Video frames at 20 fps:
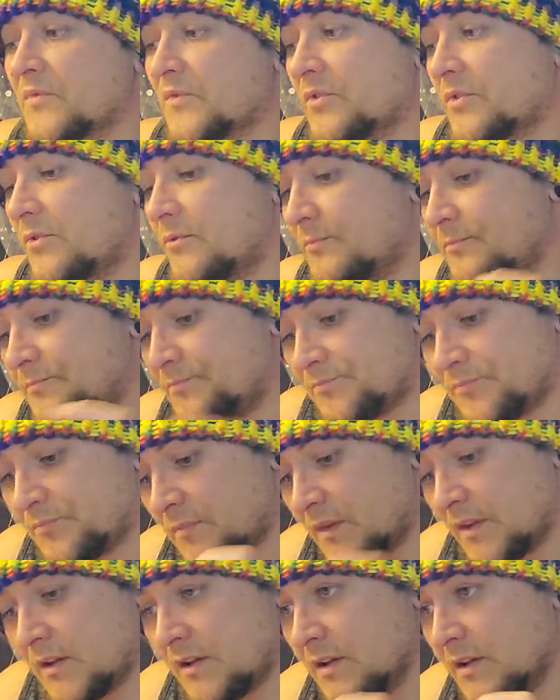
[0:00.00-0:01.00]
So, all
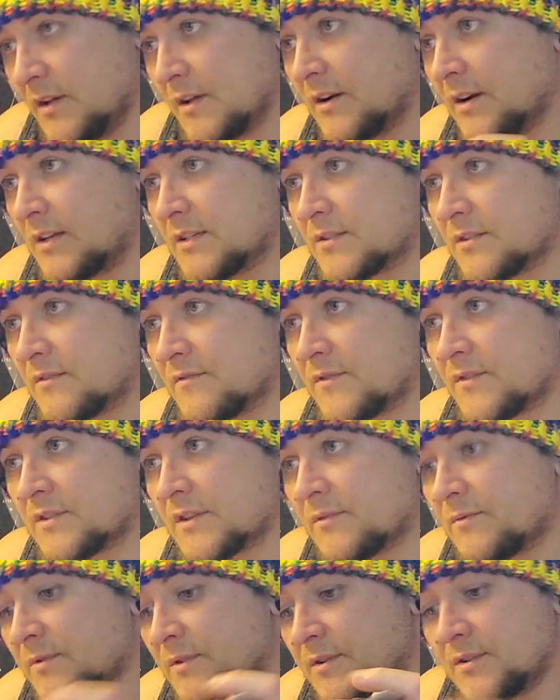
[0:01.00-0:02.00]
right. So the first
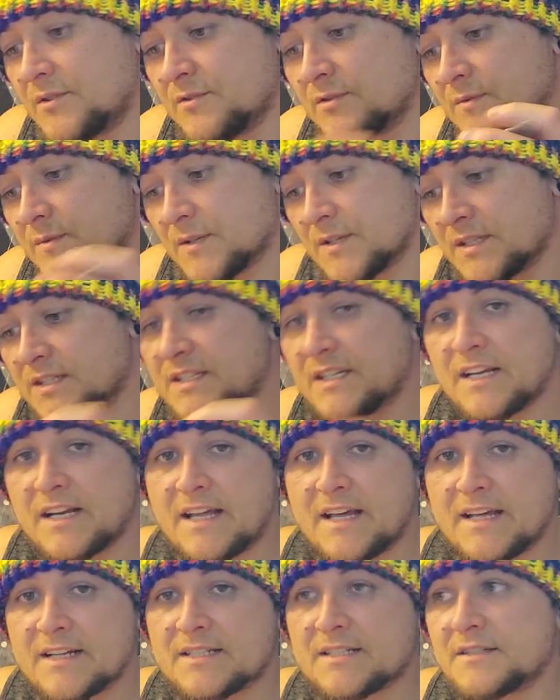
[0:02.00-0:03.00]
thing we're going to do is we're going to set
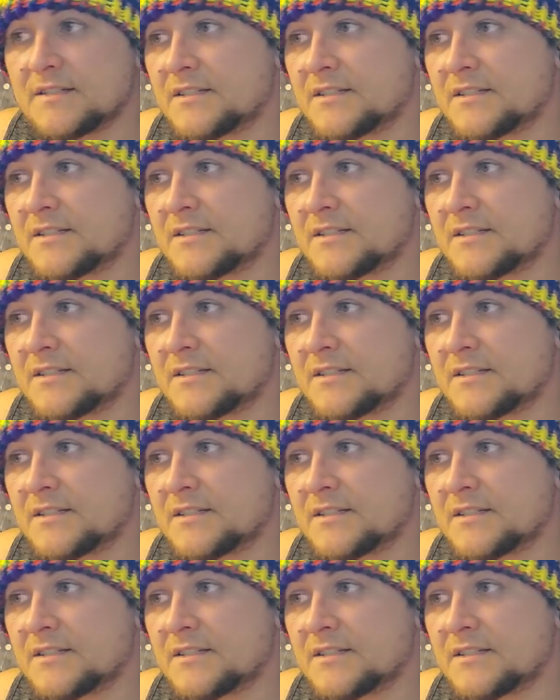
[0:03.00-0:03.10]
X.